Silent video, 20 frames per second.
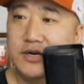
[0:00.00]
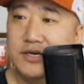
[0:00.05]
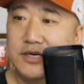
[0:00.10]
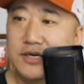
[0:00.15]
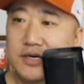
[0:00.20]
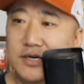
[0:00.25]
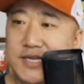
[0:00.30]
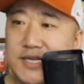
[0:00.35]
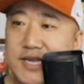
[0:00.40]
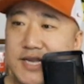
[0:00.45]
there.
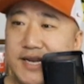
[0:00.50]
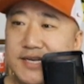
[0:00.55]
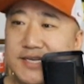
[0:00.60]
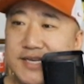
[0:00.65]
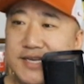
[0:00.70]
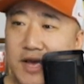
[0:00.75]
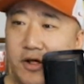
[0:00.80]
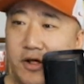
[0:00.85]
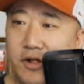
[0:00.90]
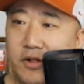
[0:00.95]

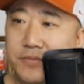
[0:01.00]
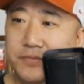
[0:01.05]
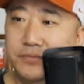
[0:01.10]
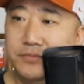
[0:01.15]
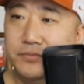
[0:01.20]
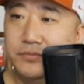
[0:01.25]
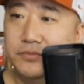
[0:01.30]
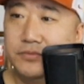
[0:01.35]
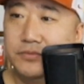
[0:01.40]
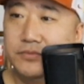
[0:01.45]
Tank Dell.
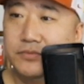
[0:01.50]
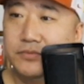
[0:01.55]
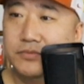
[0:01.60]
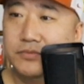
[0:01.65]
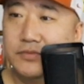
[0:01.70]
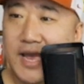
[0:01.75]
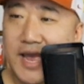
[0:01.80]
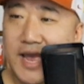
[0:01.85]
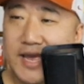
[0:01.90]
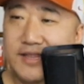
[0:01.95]

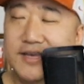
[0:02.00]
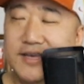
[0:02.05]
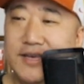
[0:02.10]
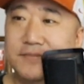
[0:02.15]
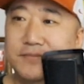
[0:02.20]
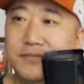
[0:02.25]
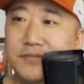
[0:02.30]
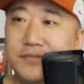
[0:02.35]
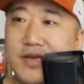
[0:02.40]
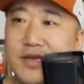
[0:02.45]

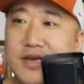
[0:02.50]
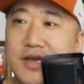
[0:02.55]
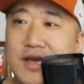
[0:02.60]
Henley.